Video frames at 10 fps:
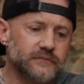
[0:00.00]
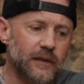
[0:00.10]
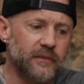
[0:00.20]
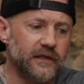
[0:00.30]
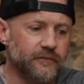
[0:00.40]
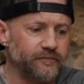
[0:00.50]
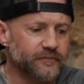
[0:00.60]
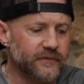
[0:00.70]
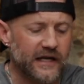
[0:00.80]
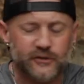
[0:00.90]
I mean,
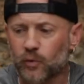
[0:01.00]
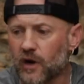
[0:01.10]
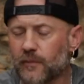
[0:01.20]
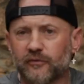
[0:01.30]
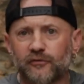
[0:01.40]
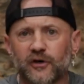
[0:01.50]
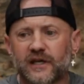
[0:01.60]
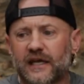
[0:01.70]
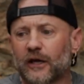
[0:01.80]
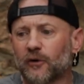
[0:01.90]
that's where I prefer to
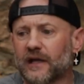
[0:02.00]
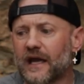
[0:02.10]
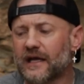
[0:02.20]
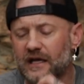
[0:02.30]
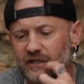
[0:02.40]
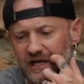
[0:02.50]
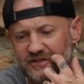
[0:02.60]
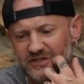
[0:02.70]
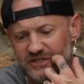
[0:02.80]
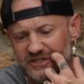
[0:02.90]
carry as it